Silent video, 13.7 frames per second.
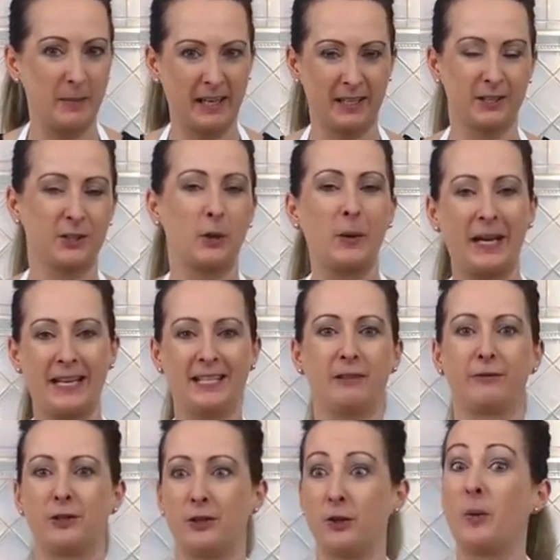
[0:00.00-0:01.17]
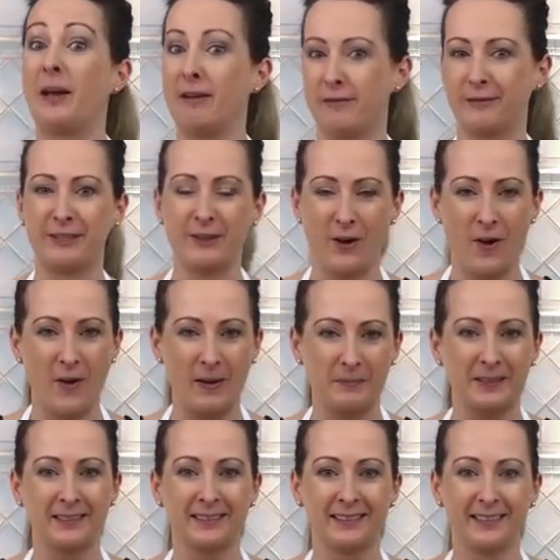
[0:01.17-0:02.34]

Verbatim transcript: to make it so easy for you every time.